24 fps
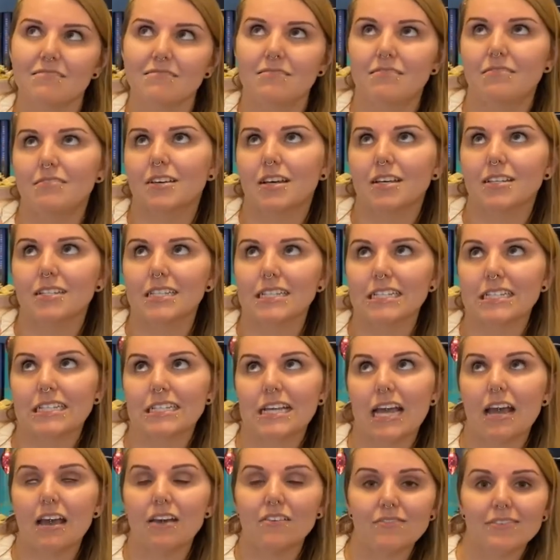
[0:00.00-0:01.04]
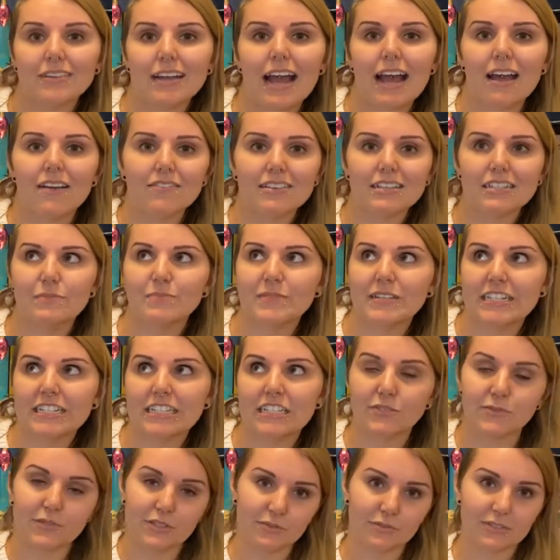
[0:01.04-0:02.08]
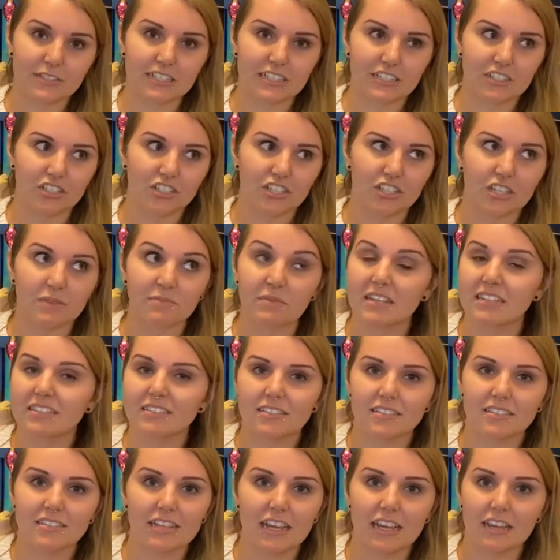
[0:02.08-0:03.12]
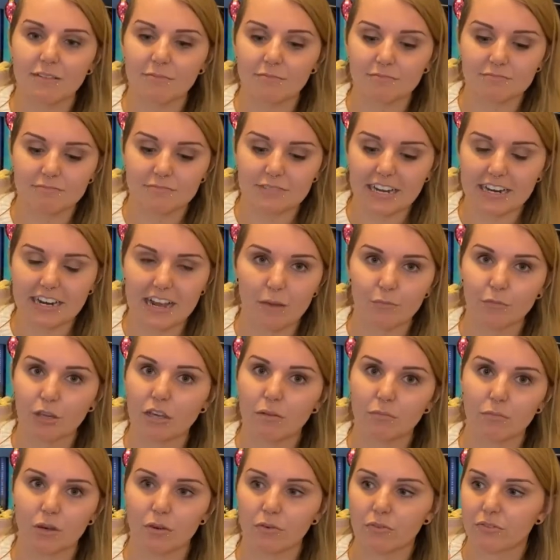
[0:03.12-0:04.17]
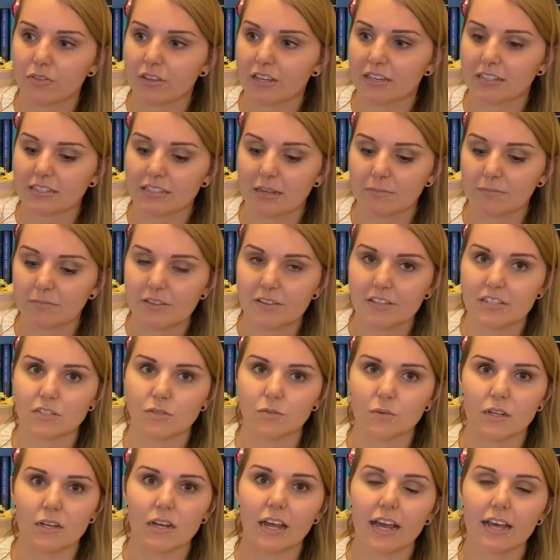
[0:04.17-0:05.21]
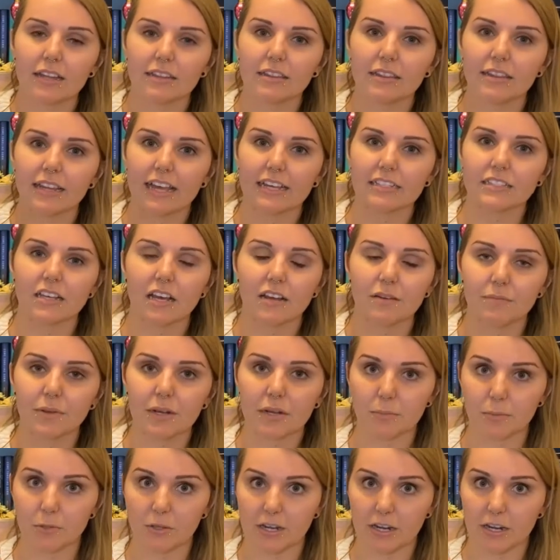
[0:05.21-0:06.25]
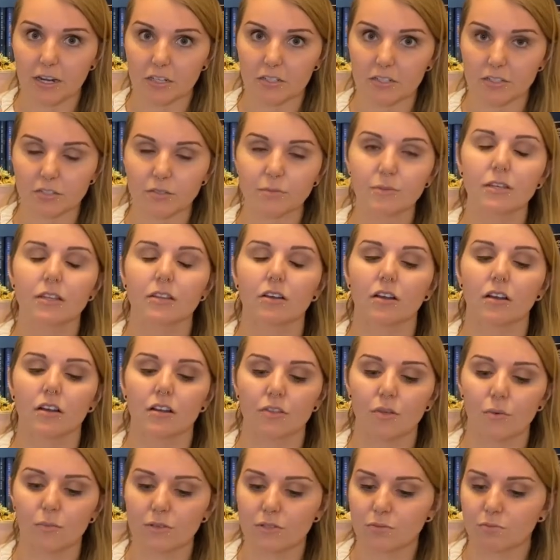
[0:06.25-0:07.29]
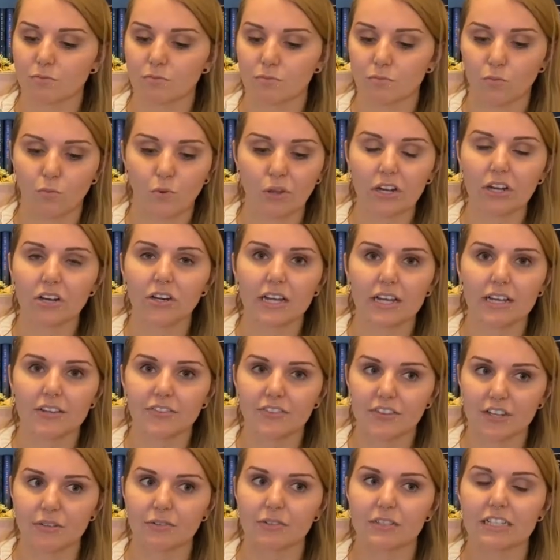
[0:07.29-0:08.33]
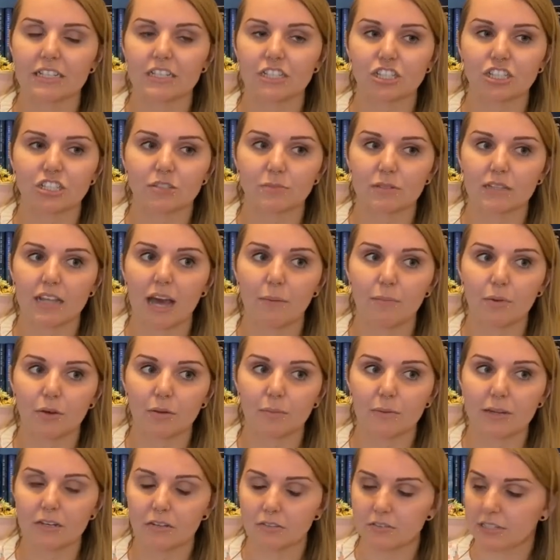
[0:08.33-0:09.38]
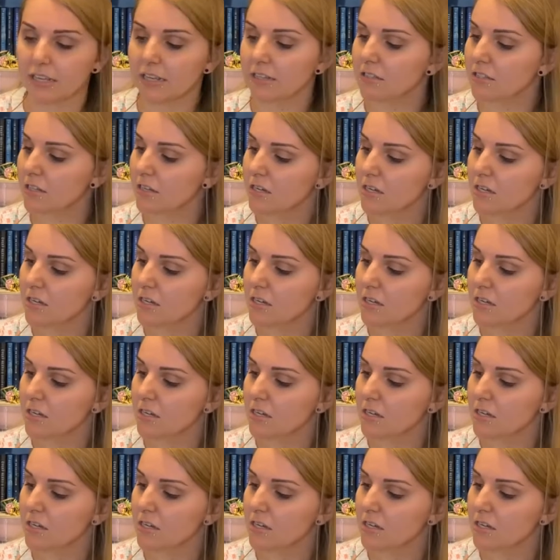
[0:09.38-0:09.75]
doesn't ever have experience with the relationship. It's the same dynamic in both, except this one had less unbearable characters because Arthur was weird and their relationship in that book made no sense.